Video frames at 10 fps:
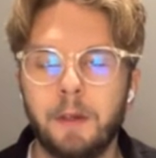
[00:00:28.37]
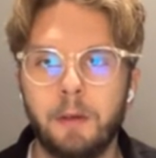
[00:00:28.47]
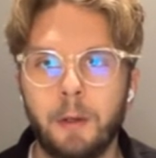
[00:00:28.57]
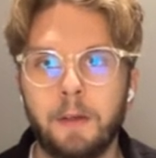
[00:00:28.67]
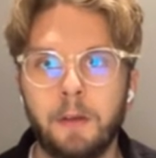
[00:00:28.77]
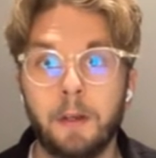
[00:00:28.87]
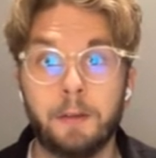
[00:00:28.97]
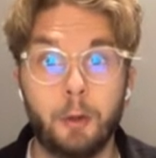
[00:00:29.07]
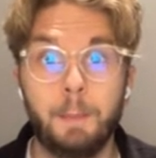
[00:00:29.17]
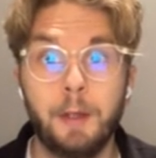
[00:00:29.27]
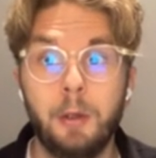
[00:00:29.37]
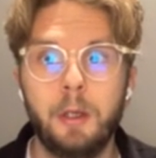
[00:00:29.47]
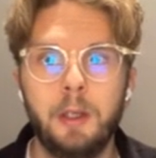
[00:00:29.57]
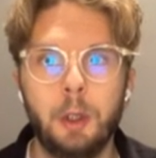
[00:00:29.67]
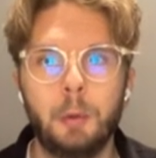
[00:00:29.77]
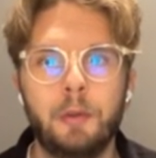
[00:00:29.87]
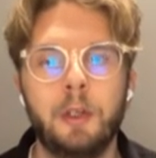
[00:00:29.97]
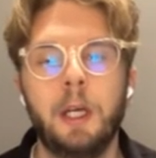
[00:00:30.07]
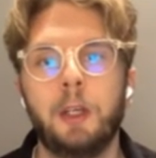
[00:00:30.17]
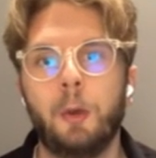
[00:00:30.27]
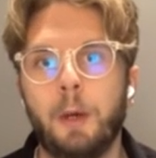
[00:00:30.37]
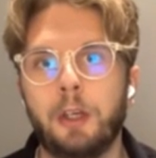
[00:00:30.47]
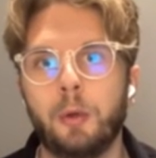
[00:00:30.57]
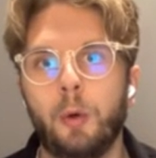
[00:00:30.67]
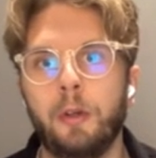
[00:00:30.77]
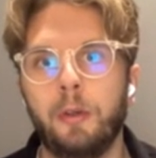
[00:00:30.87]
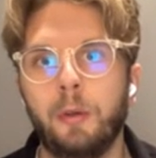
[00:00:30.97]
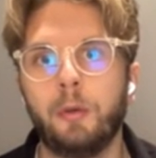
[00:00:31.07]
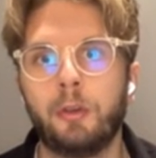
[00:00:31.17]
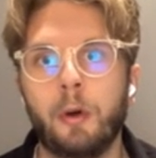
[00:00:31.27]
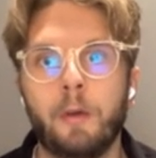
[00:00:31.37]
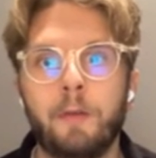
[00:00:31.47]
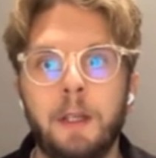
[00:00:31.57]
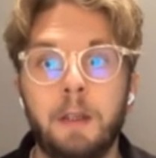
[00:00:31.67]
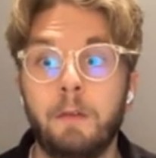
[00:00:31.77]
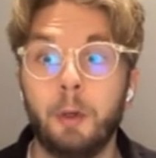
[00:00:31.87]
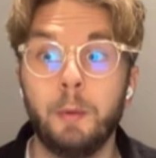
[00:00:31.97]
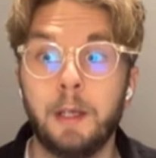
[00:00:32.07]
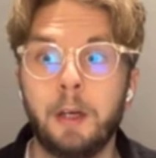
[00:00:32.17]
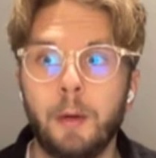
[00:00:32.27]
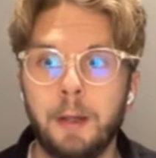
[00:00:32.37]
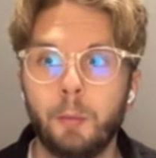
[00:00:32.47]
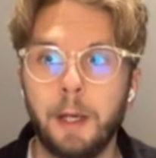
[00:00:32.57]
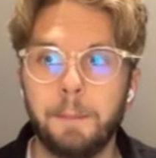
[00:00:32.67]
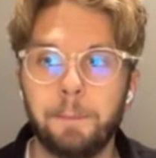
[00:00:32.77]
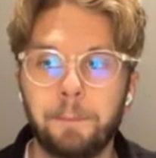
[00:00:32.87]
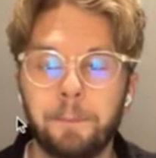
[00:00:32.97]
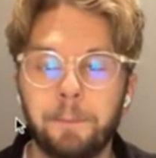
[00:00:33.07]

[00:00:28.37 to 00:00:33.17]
So it's a script that you can use to make sure you start off the interview in a great way.